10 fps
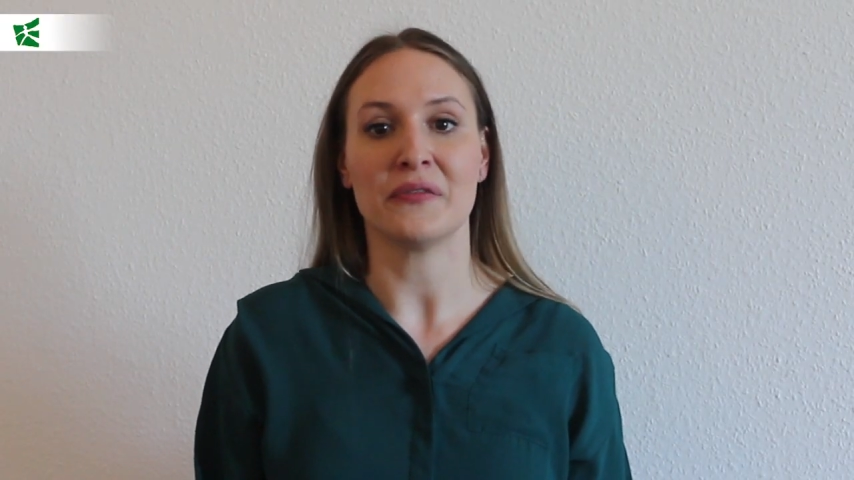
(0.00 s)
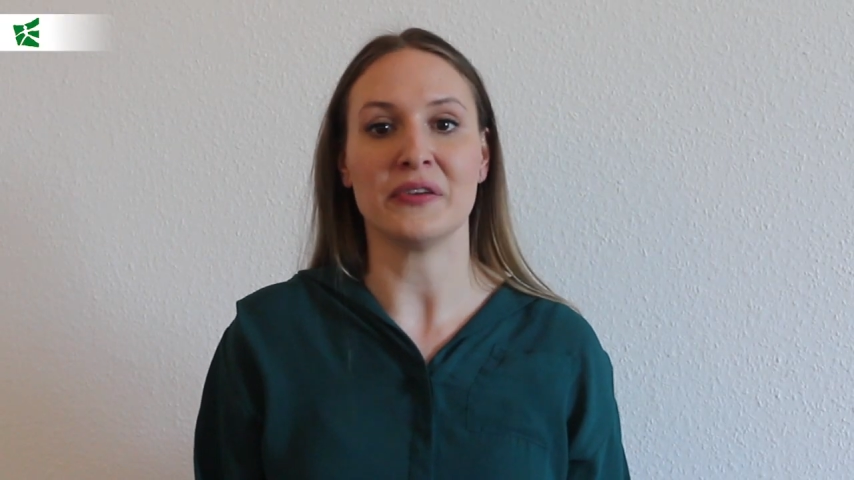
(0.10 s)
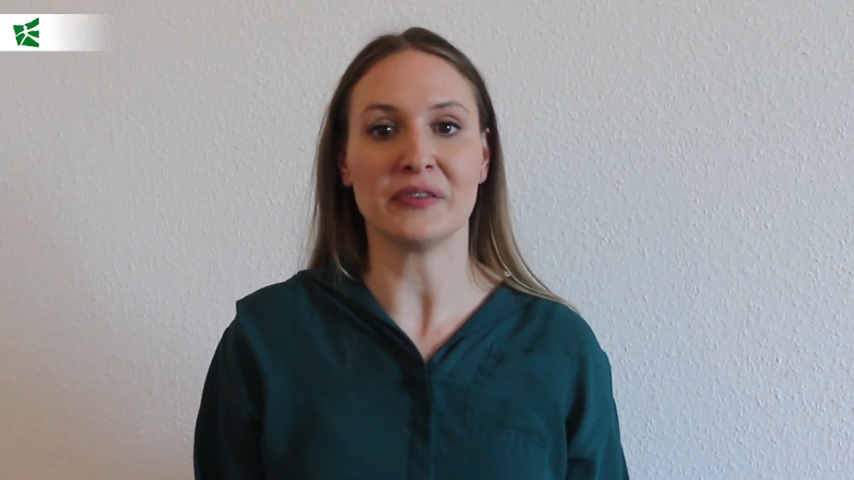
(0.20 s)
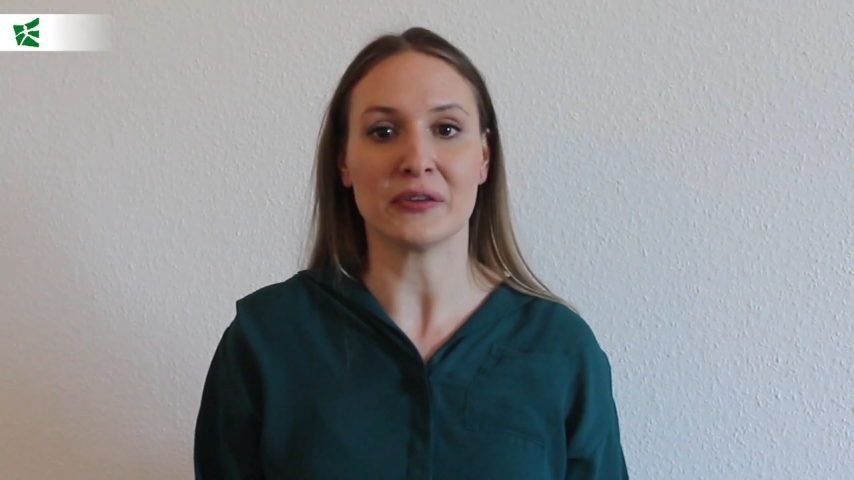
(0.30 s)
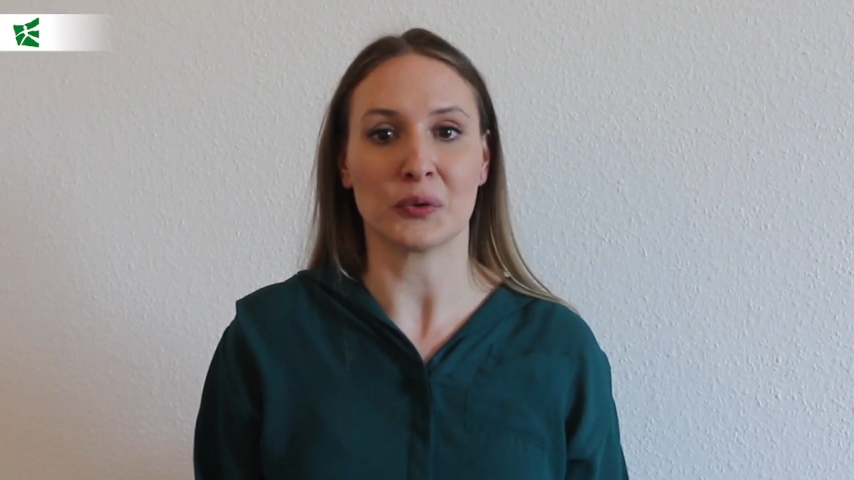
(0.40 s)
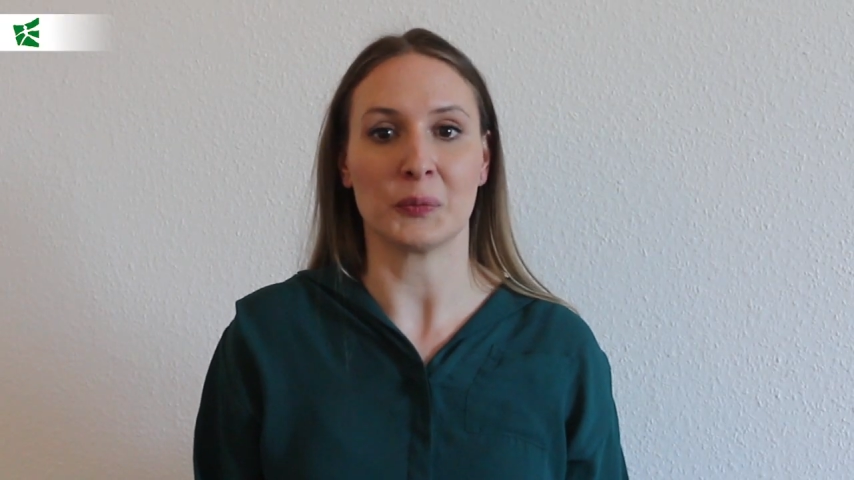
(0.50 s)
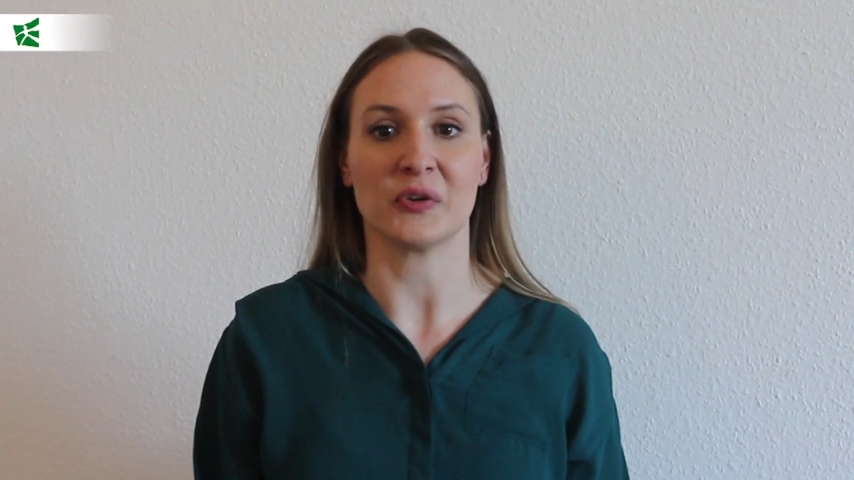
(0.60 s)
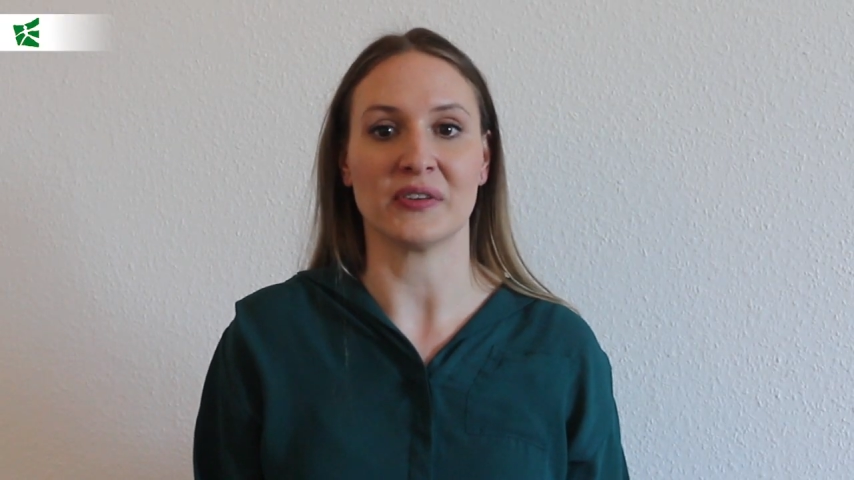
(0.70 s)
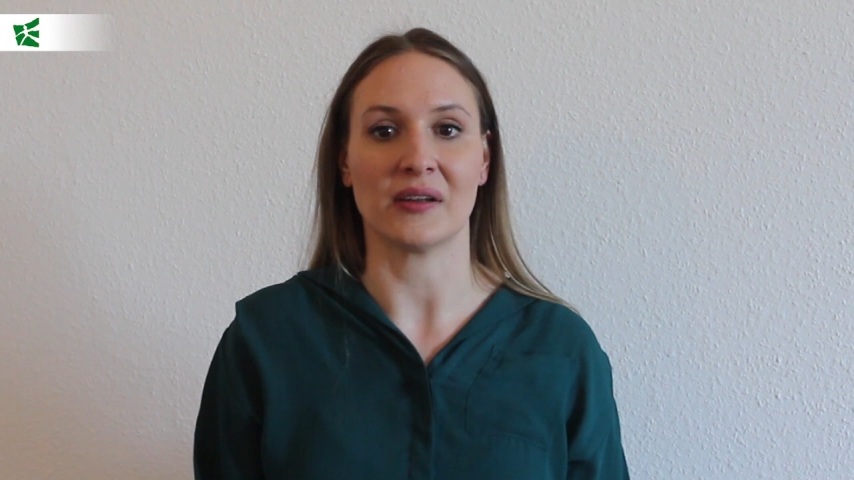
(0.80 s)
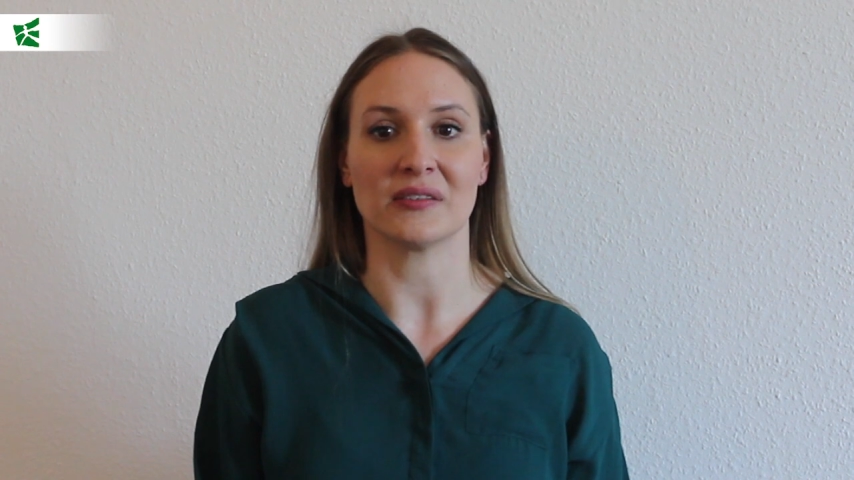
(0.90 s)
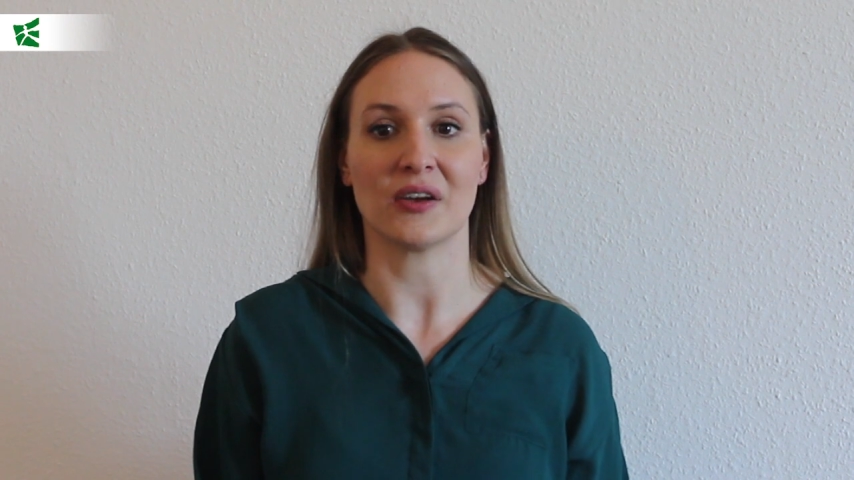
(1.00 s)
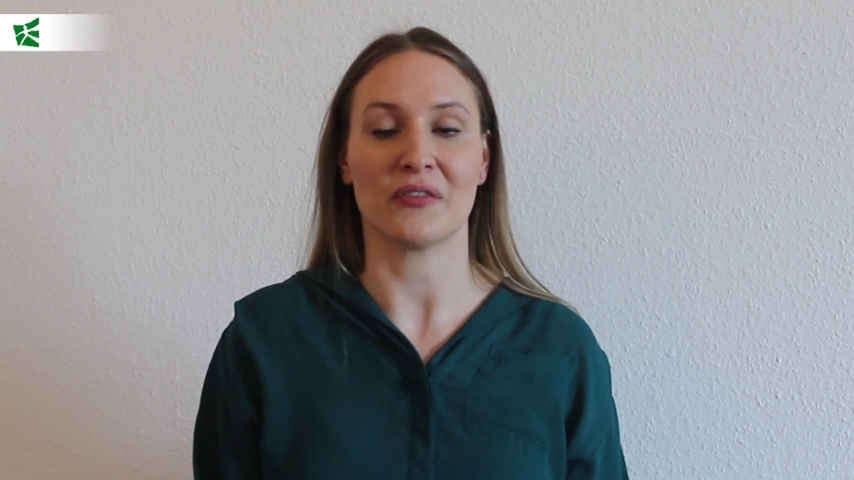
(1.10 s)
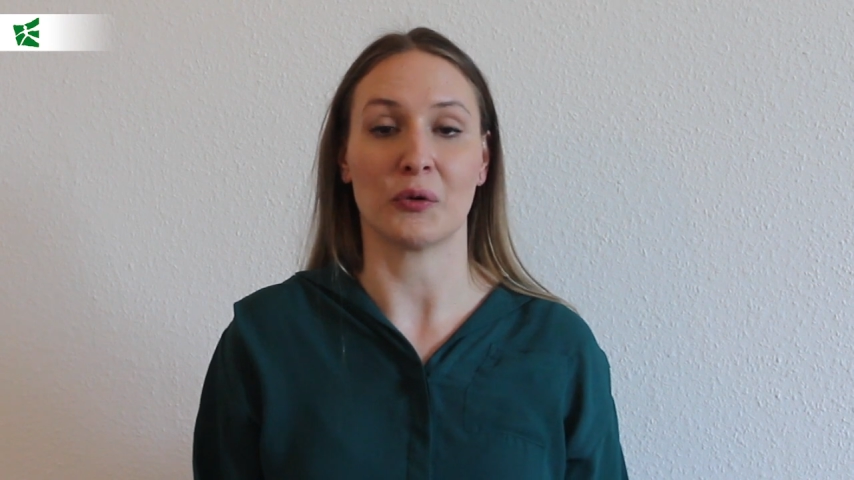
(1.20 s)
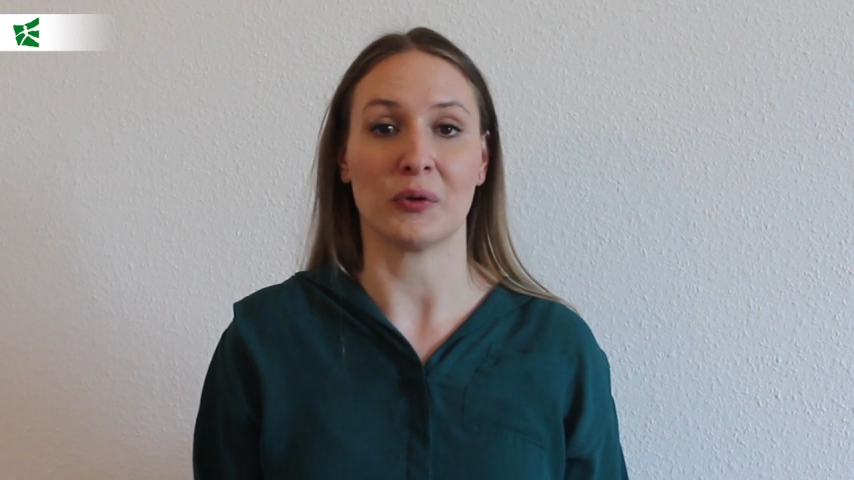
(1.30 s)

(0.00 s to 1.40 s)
53% of the